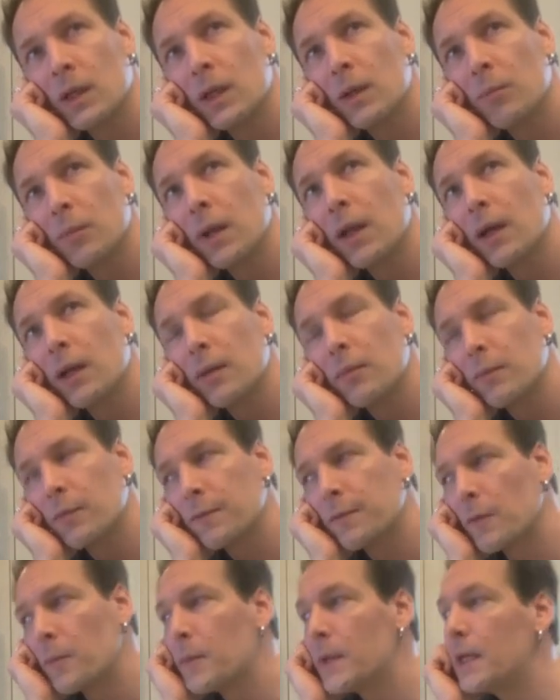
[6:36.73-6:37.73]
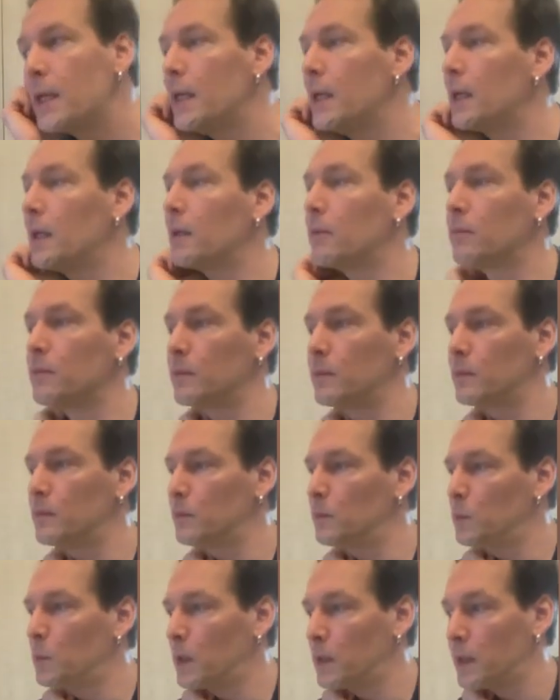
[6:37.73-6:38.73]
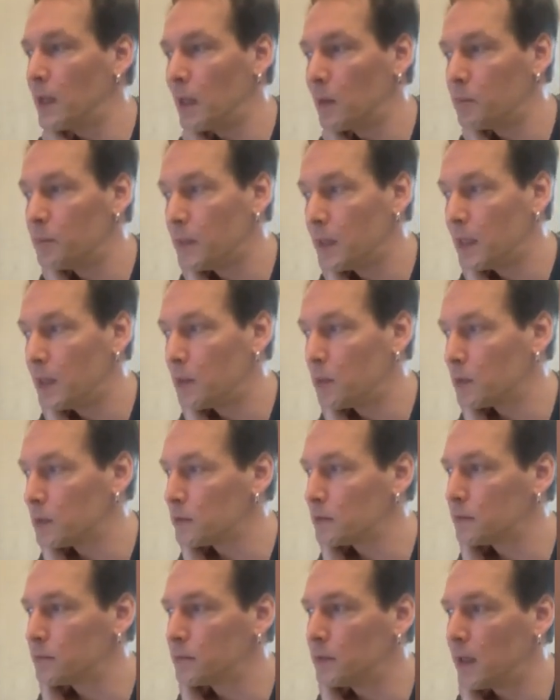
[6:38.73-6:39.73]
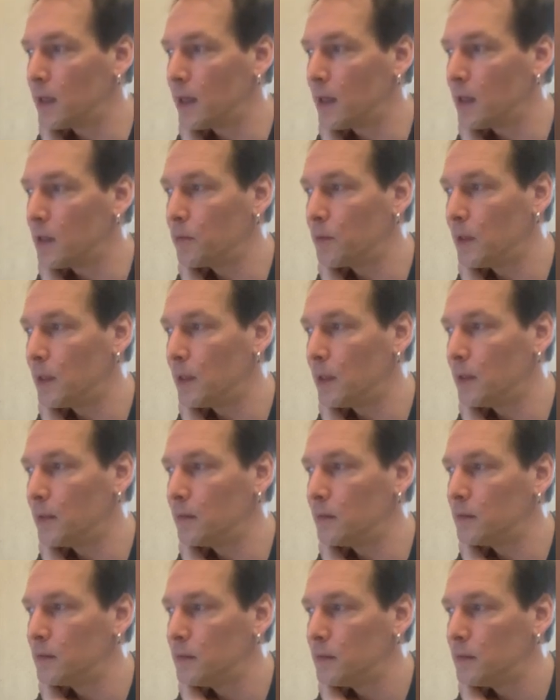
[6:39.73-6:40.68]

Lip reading: But for me, what helped me was that I really